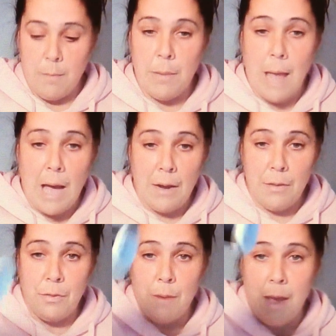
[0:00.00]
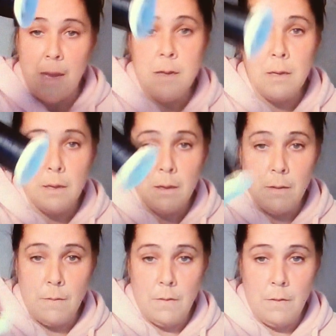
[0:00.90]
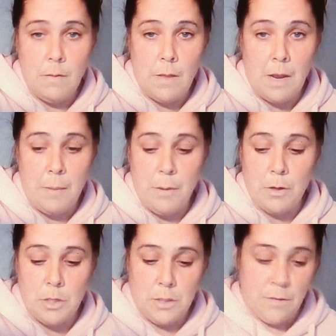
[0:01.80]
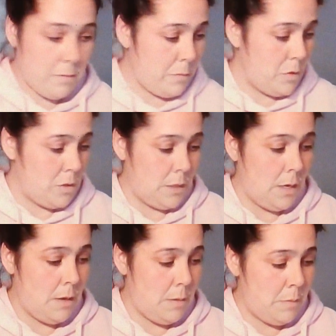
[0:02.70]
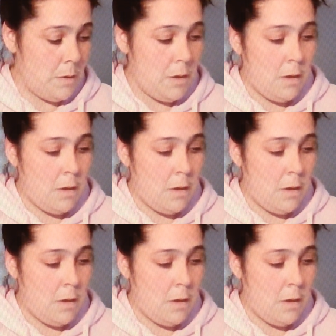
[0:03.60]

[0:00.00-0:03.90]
black thread that I purchased from the museum,